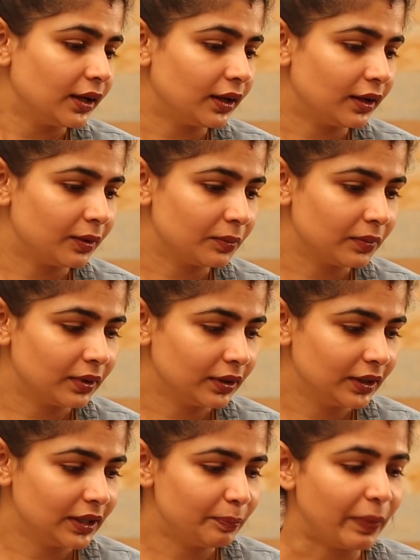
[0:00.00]

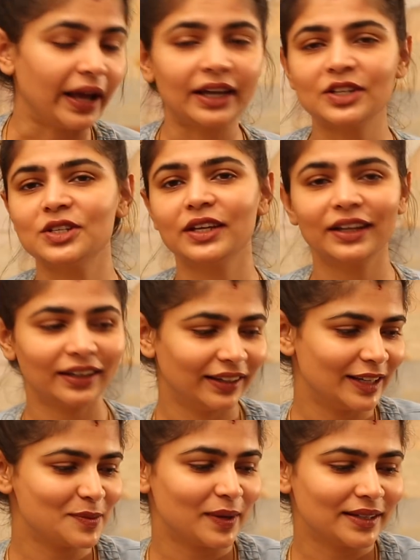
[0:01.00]
the packaging,
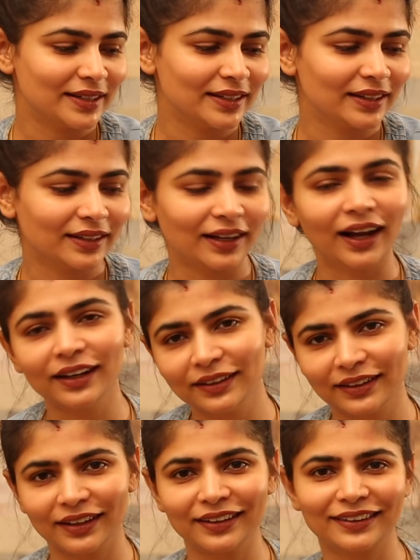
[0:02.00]
especially the
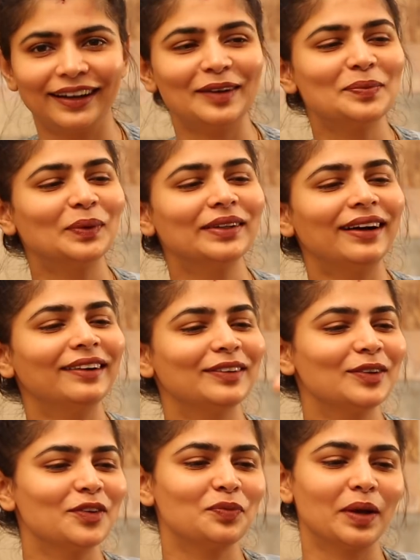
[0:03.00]
cardboard
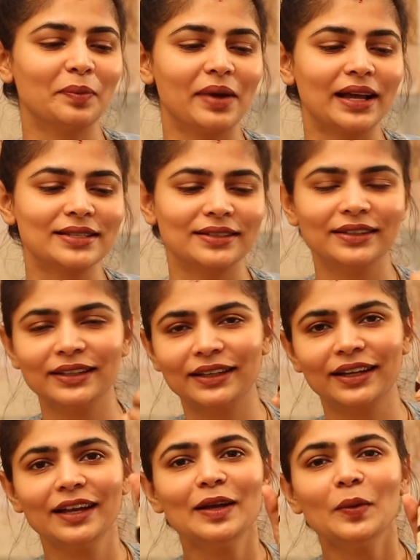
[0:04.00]
carton of my
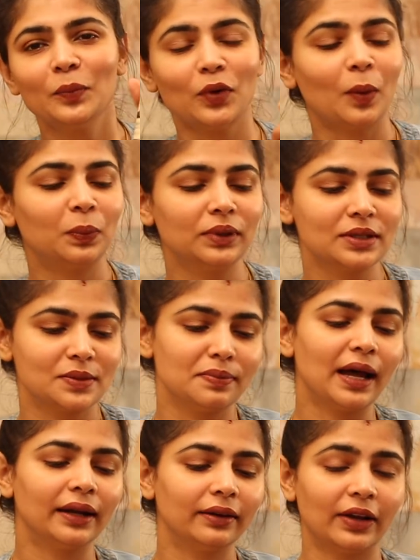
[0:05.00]
Maxclinic Propolis
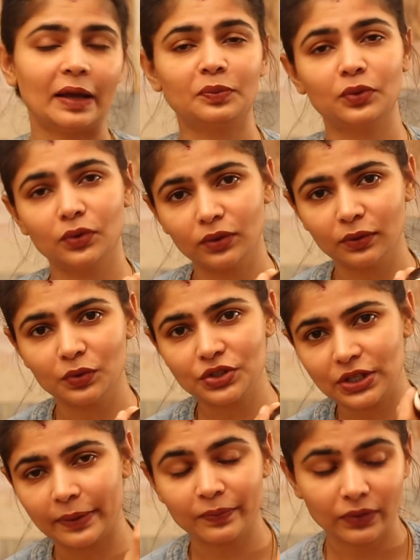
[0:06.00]
barrier ampoule,
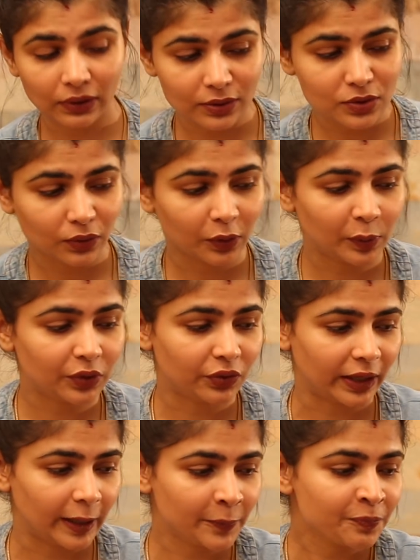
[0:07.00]
which I'm also going to be
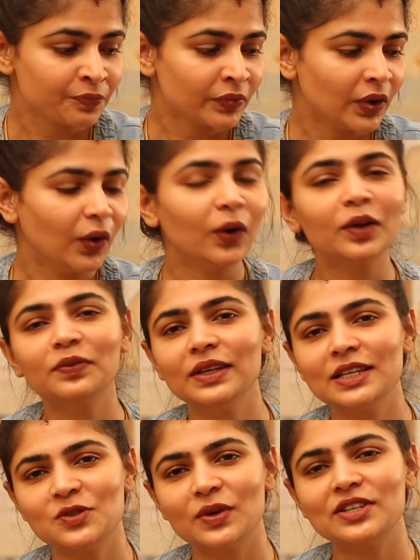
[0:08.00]
trying. All of
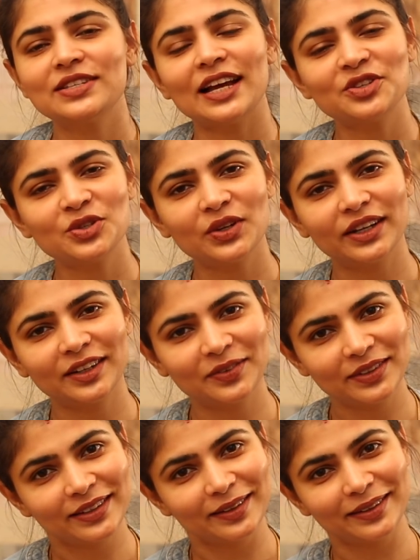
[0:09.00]
these were
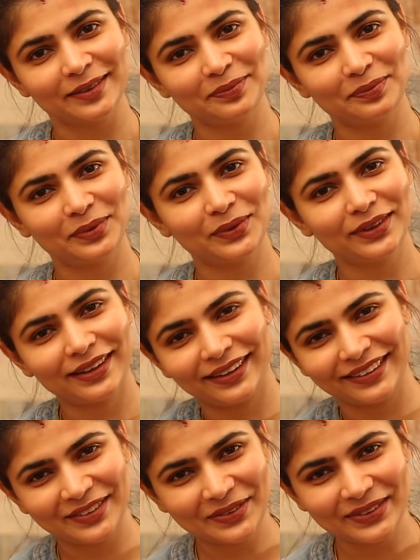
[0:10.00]
saturated with the
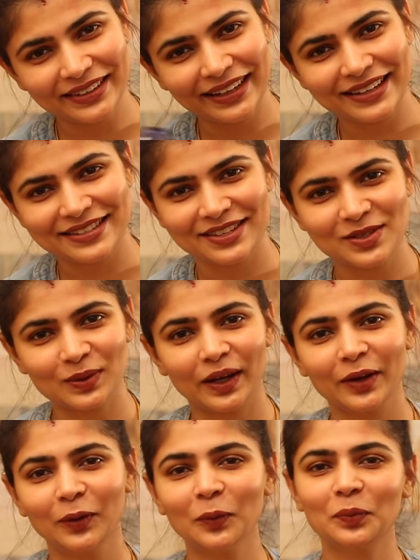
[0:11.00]
Pyunkang essence, so
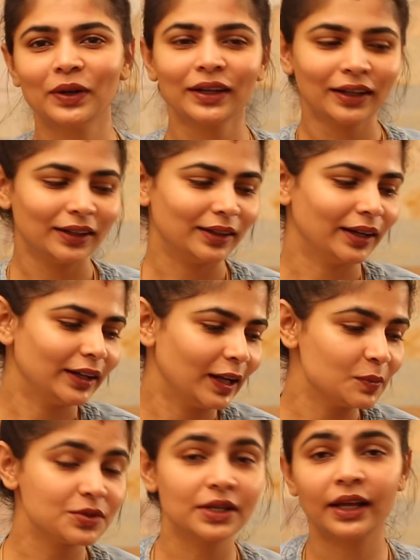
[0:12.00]
I hope that
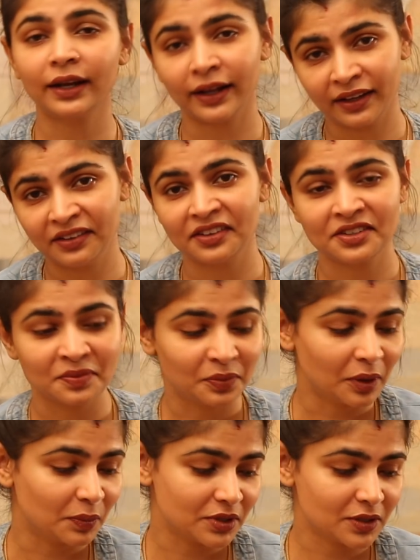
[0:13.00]
helps their hydration
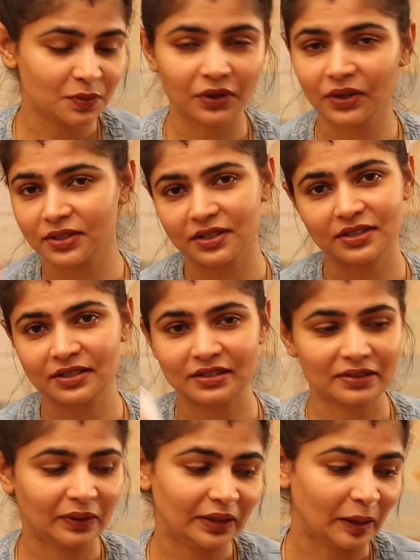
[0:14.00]
purposes because
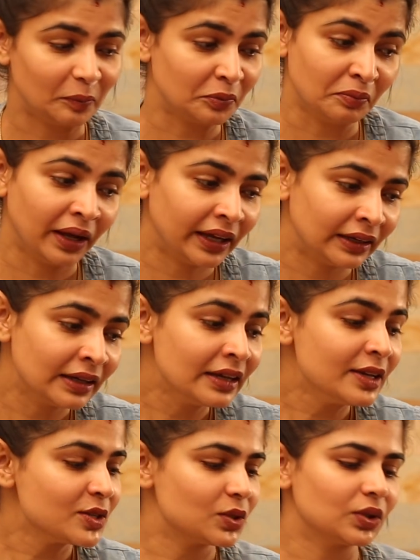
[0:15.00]
it's not helped mine.
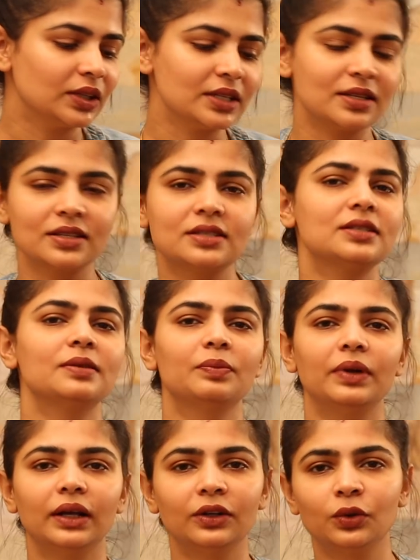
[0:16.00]
So this is
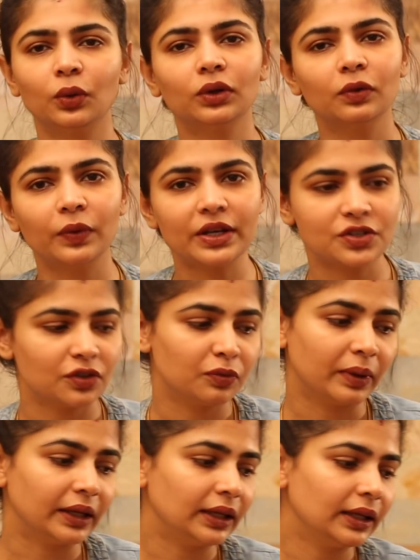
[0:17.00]
a total waste
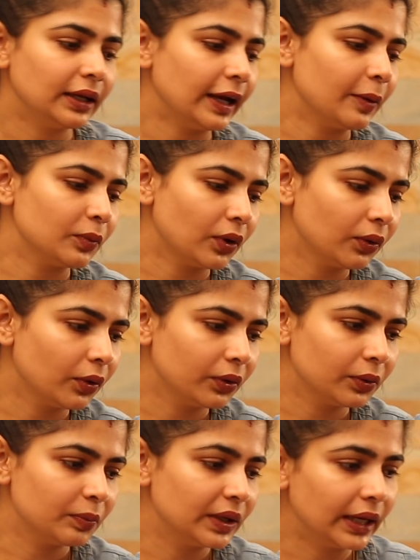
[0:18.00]
of money. I'm not going
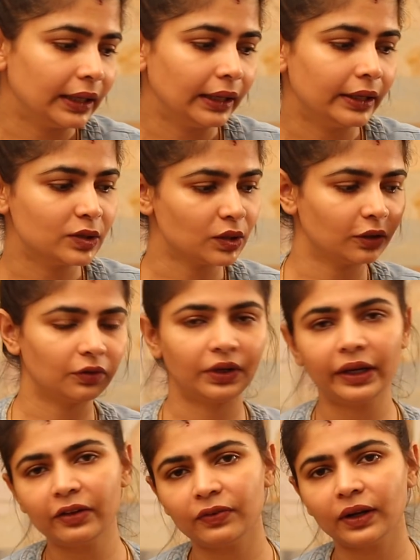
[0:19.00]
to be getting any sort of a
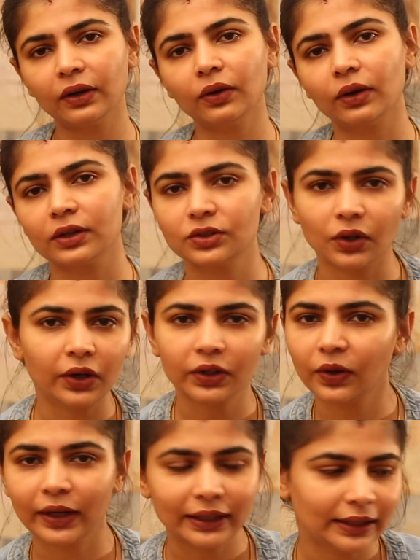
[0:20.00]
refund or a
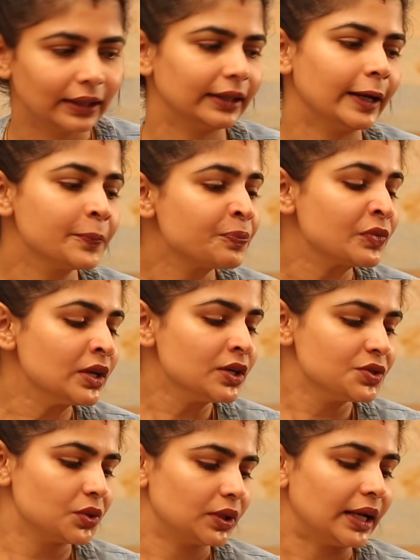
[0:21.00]
sorry or anything like that.
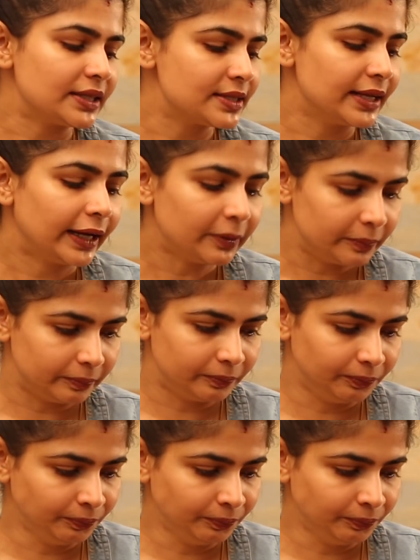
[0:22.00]
So that's that.